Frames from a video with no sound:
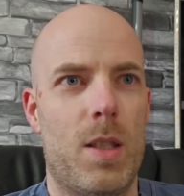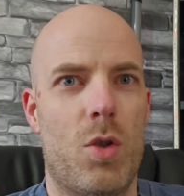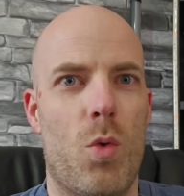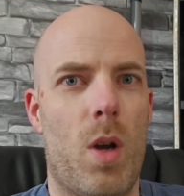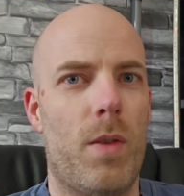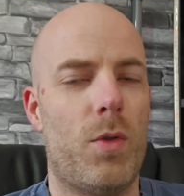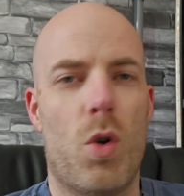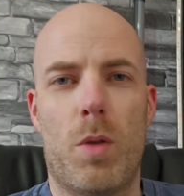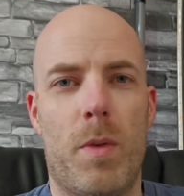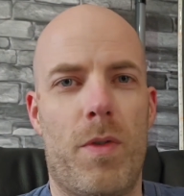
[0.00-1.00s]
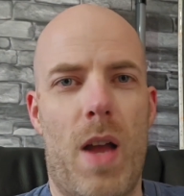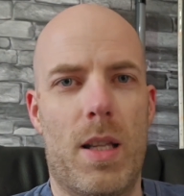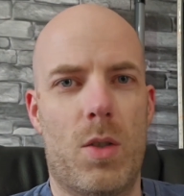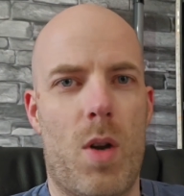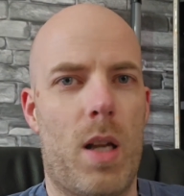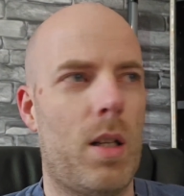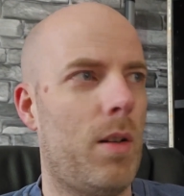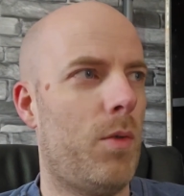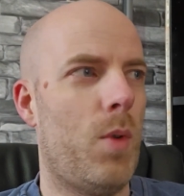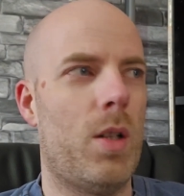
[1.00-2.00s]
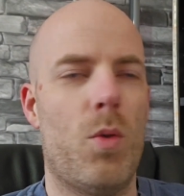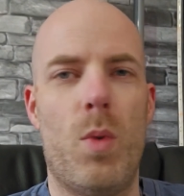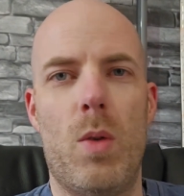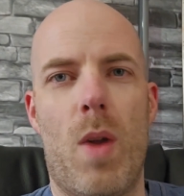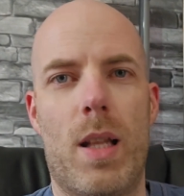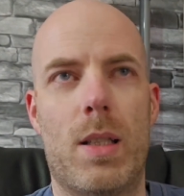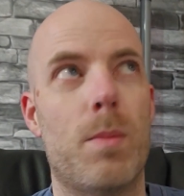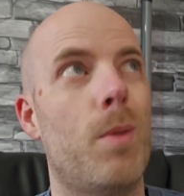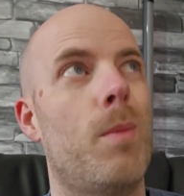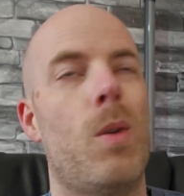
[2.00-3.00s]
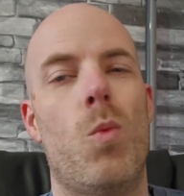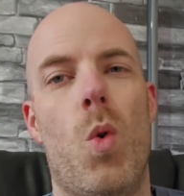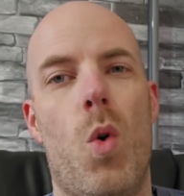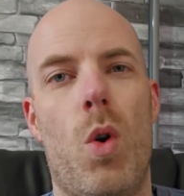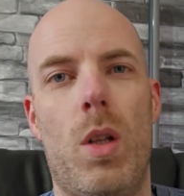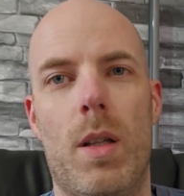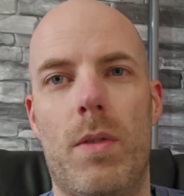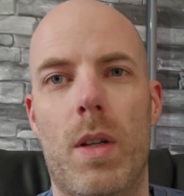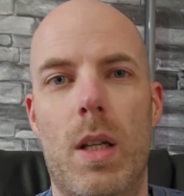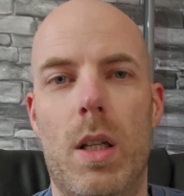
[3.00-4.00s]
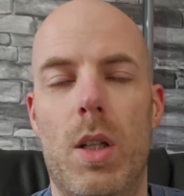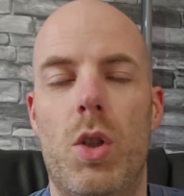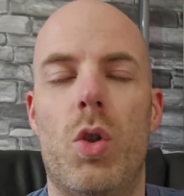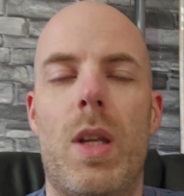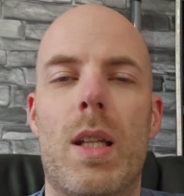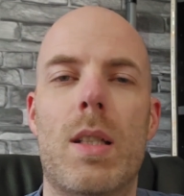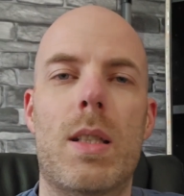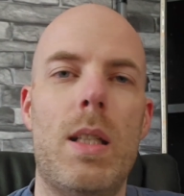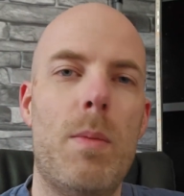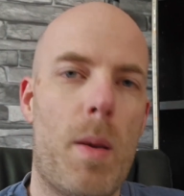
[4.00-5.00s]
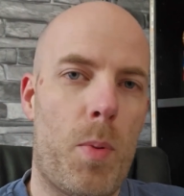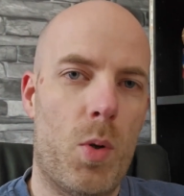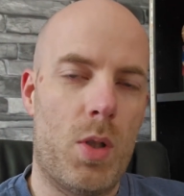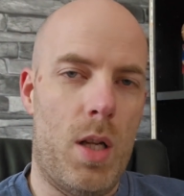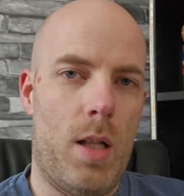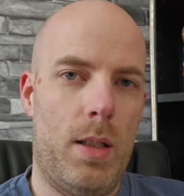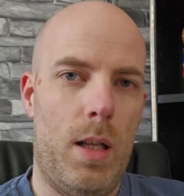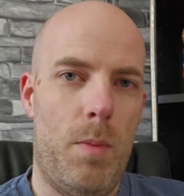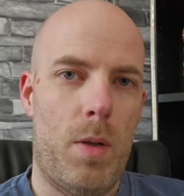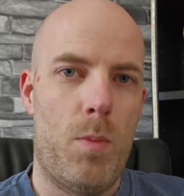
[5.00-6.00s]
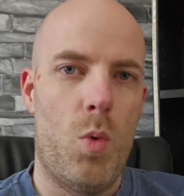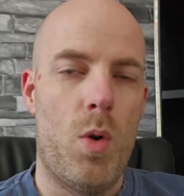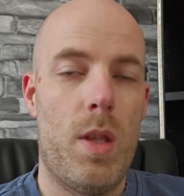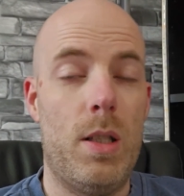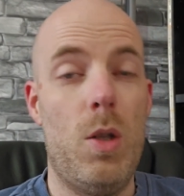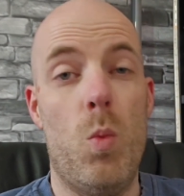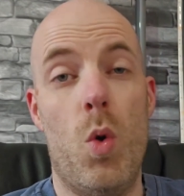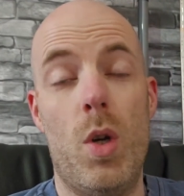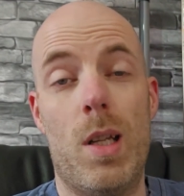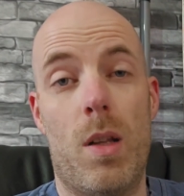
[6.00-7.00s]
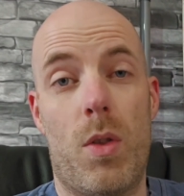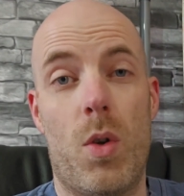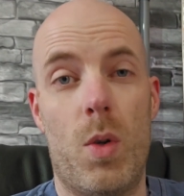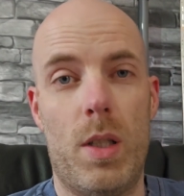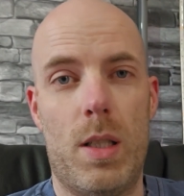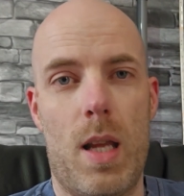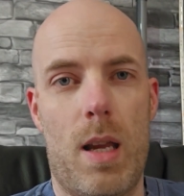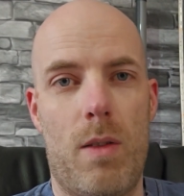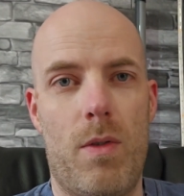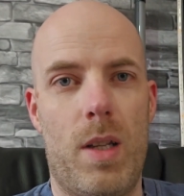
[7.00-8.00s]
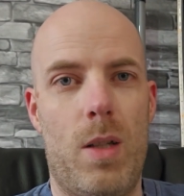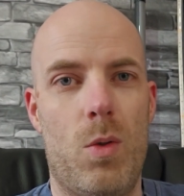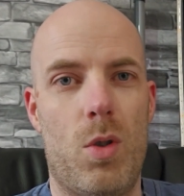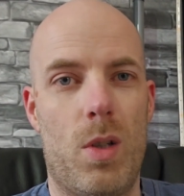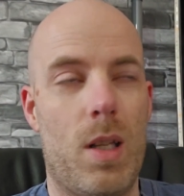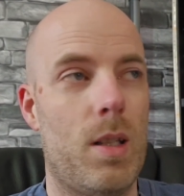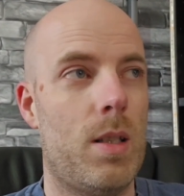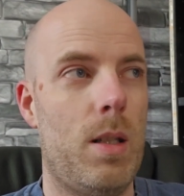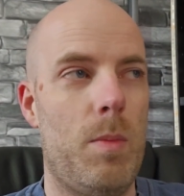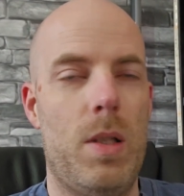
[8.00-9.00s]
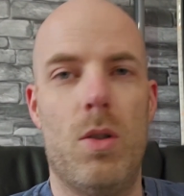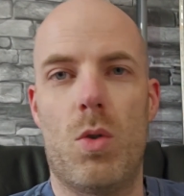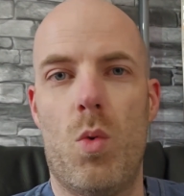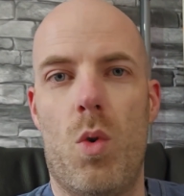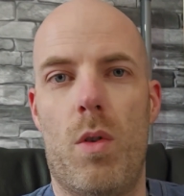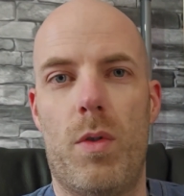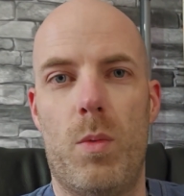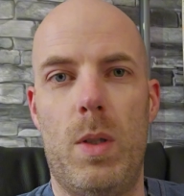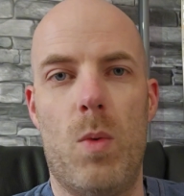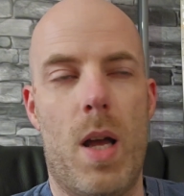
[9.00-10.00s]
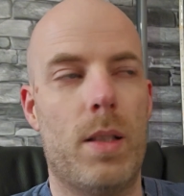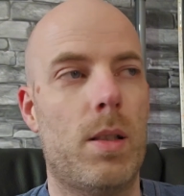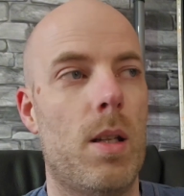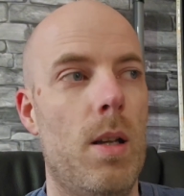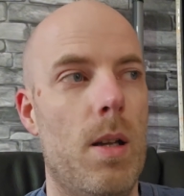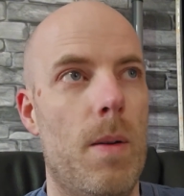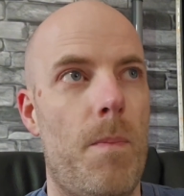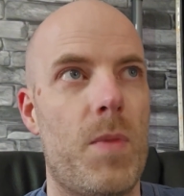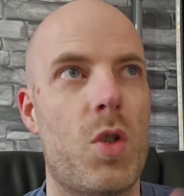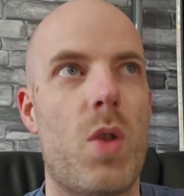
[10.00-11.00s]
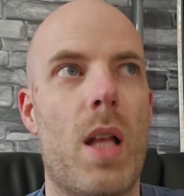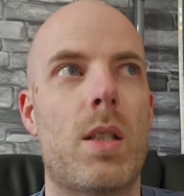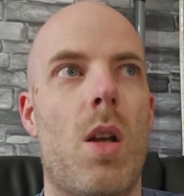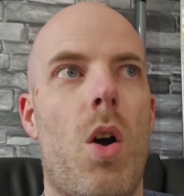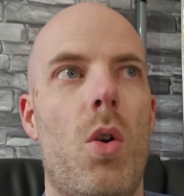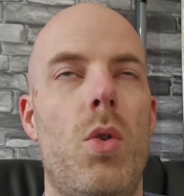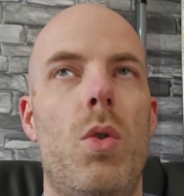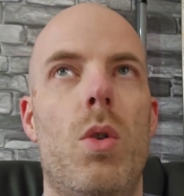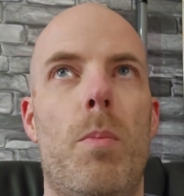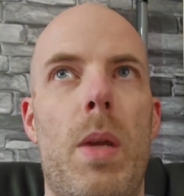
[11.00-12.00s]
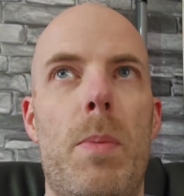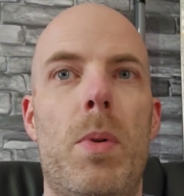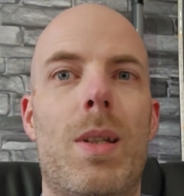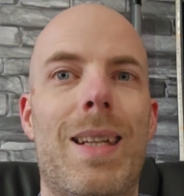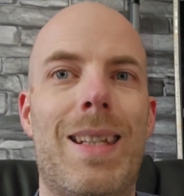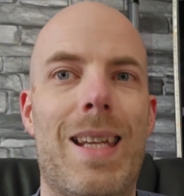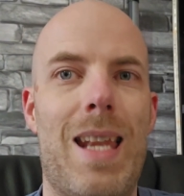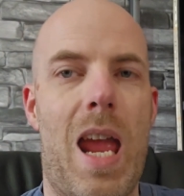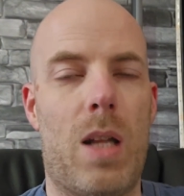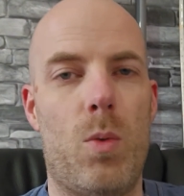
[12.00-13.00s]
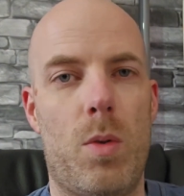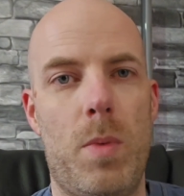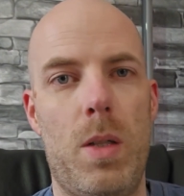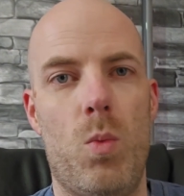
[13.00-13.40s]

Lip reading: So I've talked about fast track. I've went on wee rants about my wall. You're getting to see my personality a bit more than you would in a 30-second video. So you're getting to see me just go off on wee rants. So that's how people can connect with me.